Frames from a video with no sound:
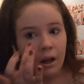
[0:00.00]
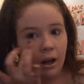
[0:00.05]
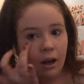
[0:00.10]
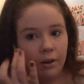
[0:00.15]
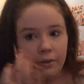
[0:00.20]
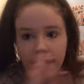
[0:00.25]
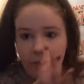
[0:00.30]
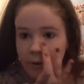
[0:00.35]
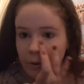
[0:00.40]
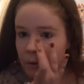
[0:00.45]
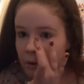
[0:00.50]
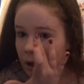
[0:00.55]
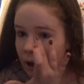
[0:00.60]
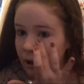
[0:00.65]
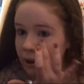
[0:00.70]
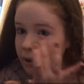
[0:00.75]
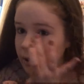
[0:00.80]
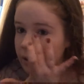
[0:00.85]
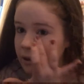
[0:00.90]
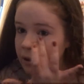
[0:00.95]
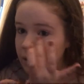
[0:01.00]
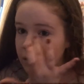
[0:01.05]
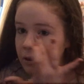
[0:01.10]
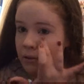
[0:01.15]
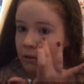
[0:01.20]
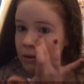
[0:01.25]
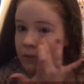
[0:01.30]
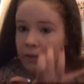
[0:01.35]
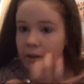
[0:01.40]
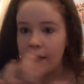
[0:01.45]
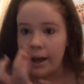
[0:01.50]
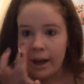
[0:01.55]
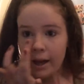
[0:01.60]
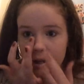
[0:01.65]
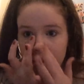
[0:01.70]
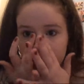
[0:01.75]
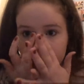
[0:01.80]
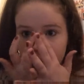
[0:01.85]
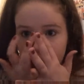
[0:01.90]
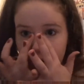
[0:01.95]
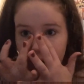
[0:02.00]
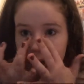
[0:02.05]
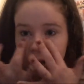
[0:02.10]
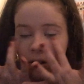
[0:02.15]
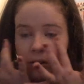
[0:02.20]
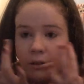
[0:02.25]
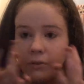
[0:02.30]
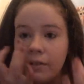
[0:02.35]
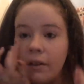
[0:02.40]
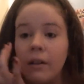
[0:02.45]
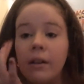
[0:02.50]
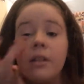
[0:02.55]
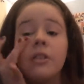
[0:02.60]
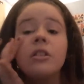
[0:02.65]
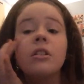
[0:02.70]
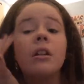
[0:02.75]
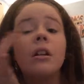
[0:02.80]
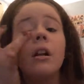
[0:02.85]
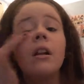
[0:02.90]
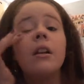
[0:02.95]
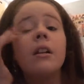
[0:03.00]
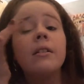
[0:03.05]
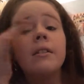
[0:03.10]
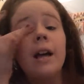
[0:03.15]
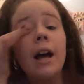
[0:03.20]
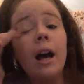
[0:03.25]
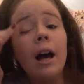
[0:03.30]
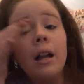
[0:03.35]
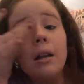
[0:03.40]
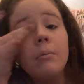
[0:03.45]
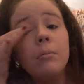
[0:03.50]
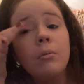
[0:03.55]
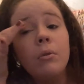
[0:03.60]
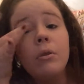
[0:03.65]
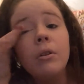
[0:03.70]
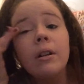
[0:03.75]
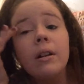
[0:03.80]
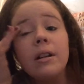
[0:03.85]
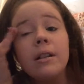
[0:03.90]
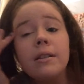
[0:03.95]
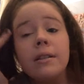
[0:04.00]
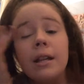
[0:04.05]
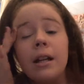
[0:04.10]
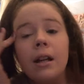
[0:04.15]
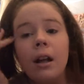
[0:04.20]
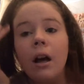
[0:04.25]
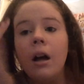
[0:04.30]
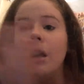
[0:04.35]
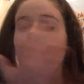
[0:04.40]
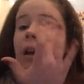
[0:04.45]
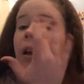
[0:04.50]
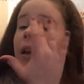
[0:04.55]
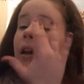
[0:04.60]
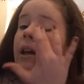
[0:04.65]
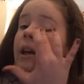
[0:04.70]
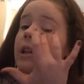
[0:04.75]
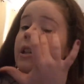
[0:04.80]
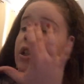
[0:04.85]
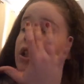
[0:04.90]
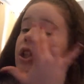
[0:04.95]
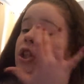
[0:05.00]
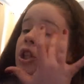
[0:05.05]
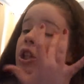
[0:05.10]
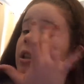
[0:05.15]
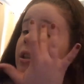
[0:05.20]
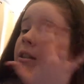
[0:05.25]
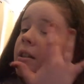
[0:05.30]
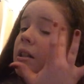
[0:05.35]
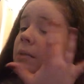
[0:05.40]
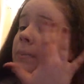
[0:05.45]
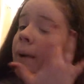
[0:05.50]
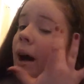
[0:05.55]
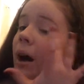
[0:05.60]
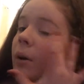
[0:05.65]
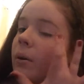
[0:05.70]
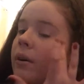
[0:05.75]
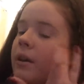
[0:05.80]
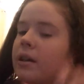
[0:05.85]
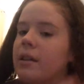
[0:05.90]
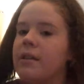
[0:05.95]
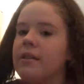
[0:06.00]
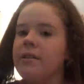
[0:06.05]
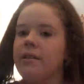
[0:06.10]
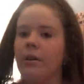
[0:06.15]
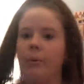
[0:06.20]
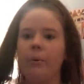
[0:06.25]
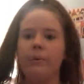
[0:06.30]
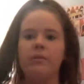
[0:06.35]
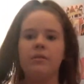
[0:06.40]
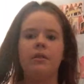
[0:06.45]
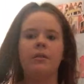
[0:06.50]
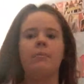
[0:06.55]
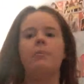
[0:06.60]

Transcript: I feel like with an extra layer of foundation and a tad more concealer, it just about conceals